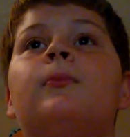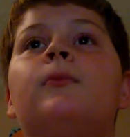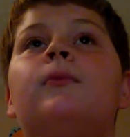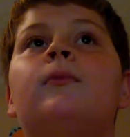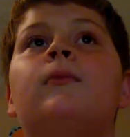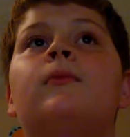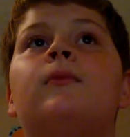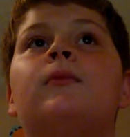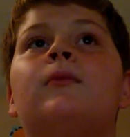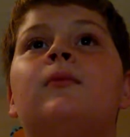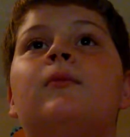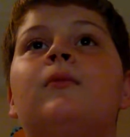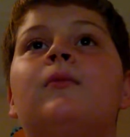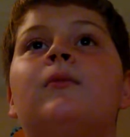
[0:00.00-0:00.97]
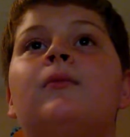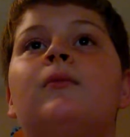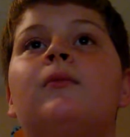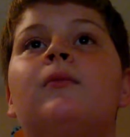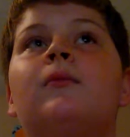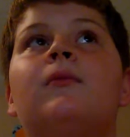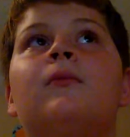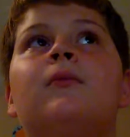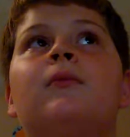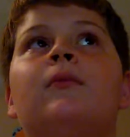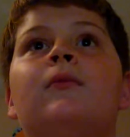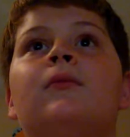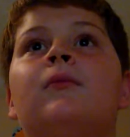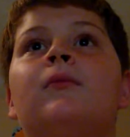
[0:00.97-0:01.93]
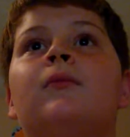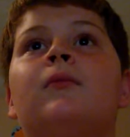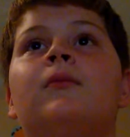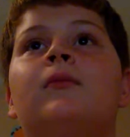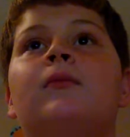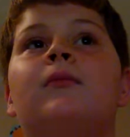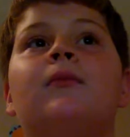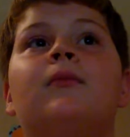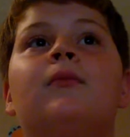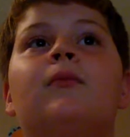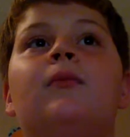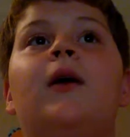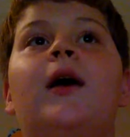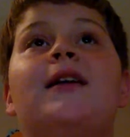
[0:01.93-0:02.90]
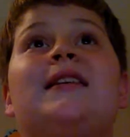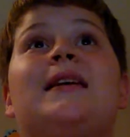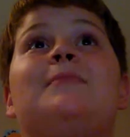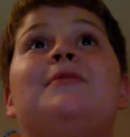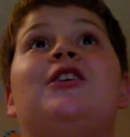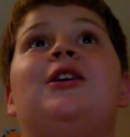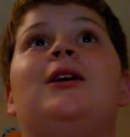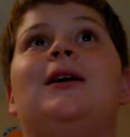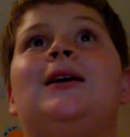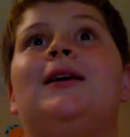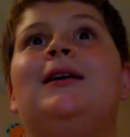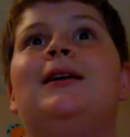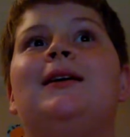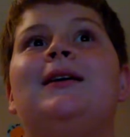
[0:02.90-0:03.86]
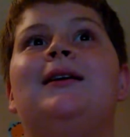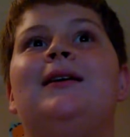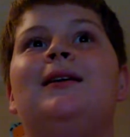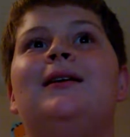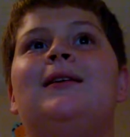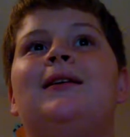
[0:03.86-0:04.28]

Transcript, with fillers: I literally had nothing that whole entire round. Yeah, same here. I was being chased.